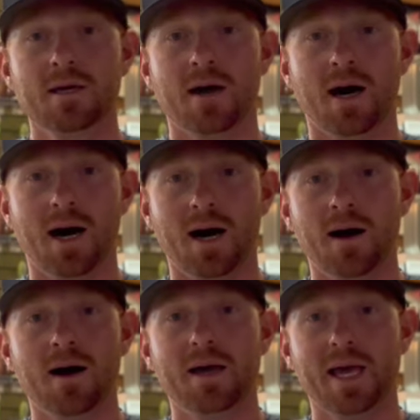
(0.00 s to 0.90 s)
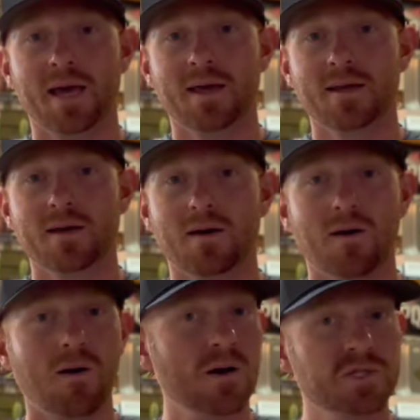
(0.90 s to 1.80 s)
and
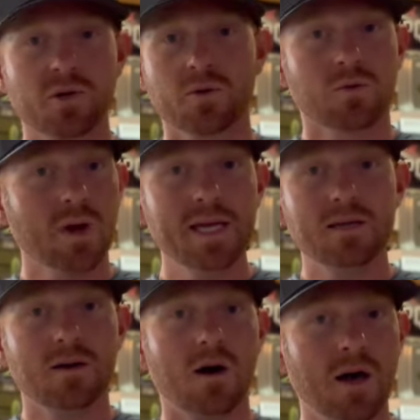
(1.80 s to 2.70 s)
also great